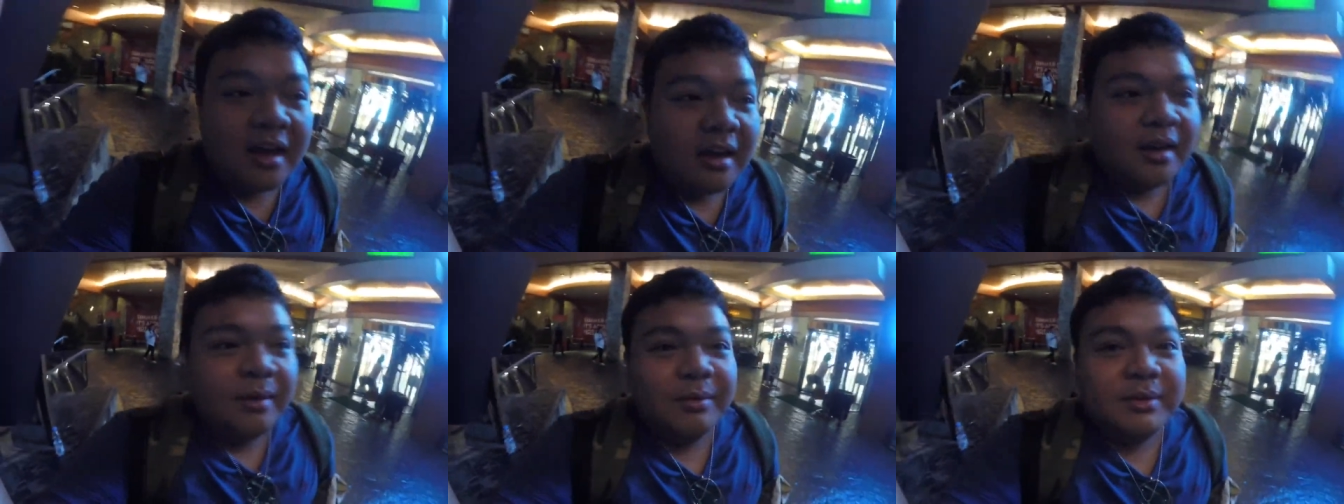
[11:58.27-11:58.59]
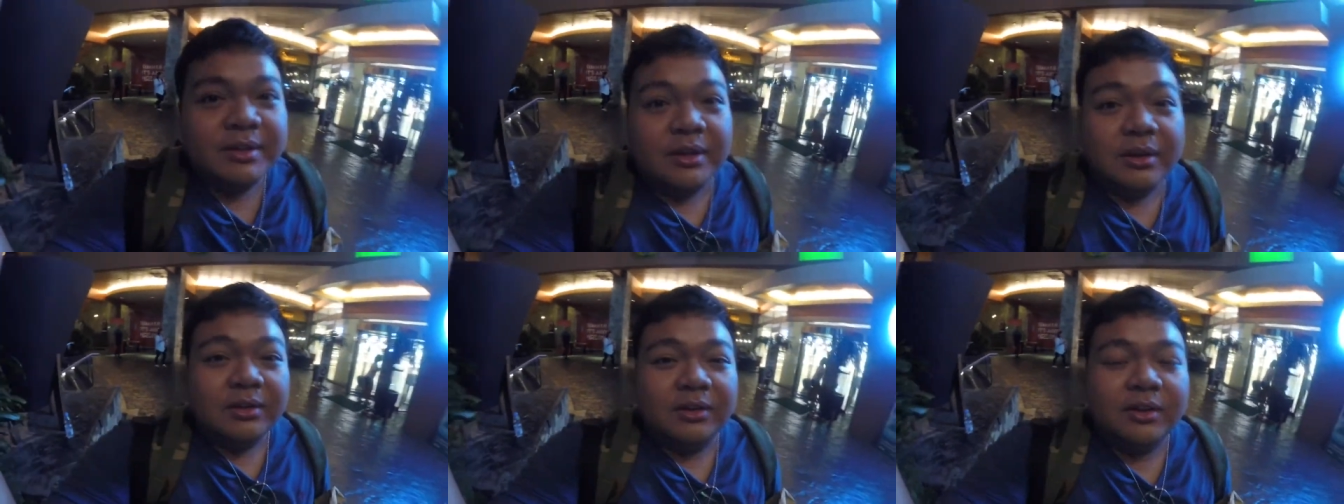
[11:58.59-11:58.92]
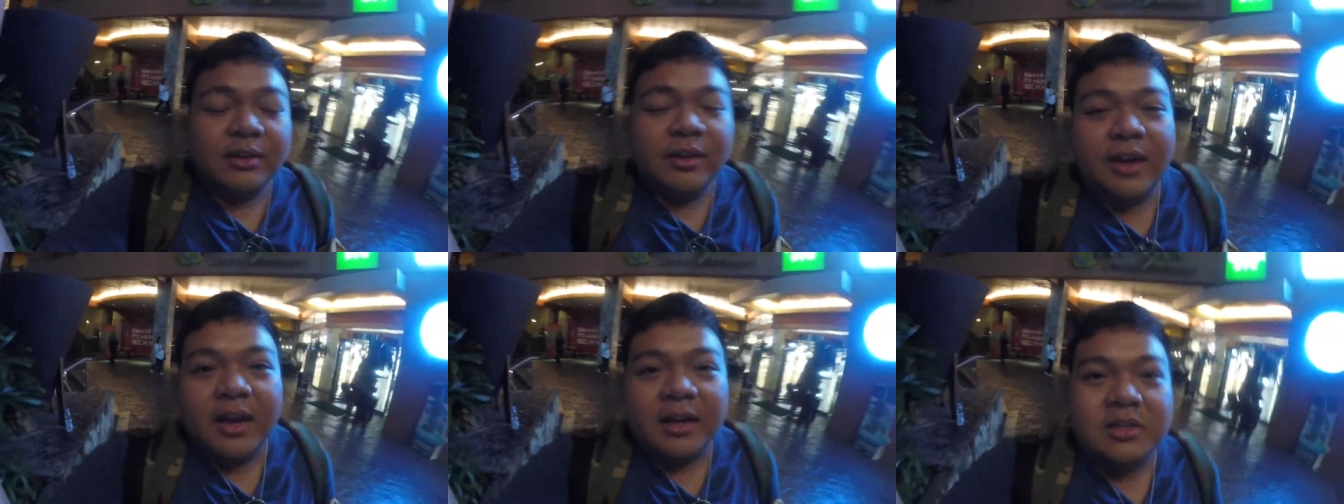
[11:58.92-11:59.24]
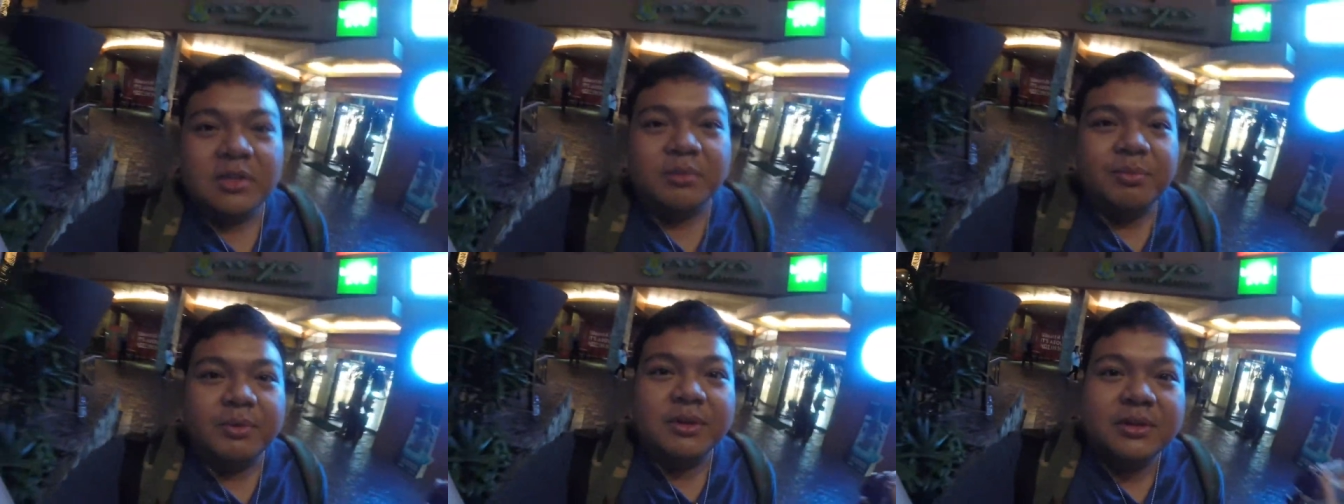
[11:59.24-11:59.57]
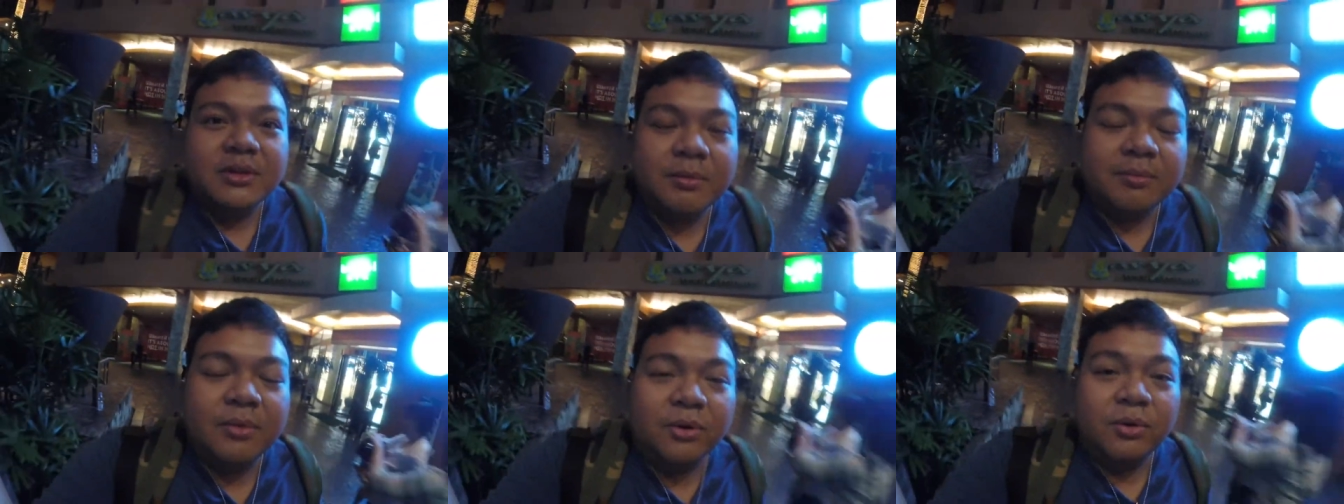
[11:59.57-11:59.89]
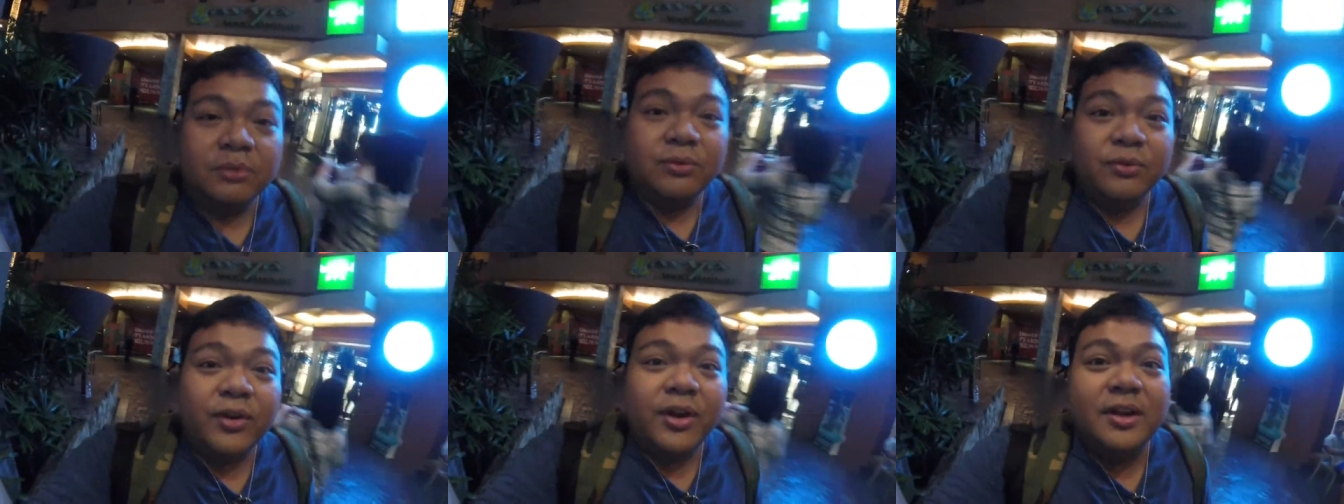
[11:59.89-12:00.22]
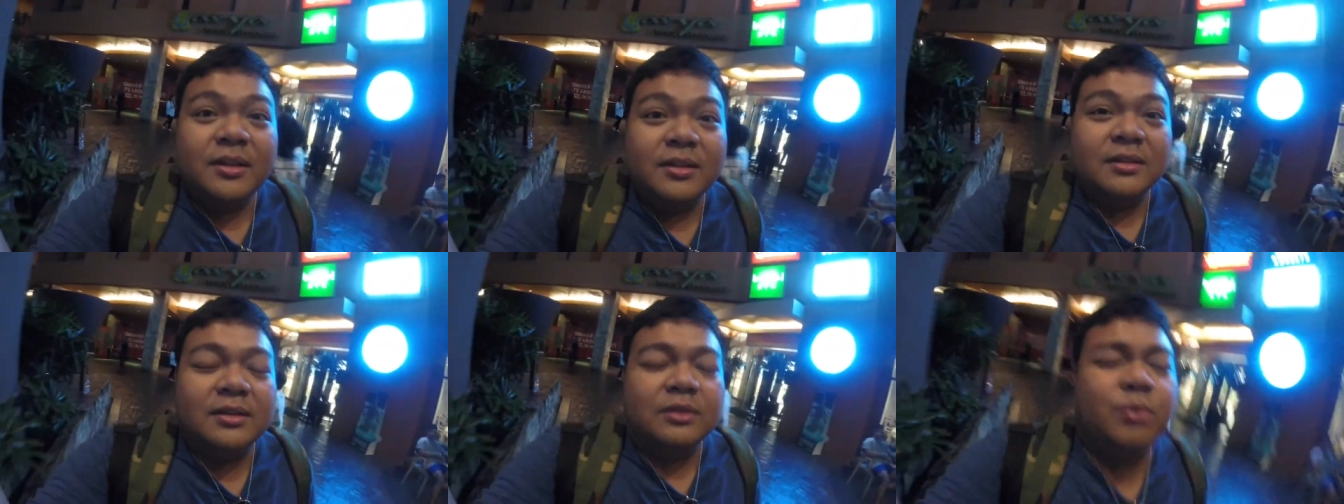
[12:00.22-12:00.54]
it was good to catch up with some old friends.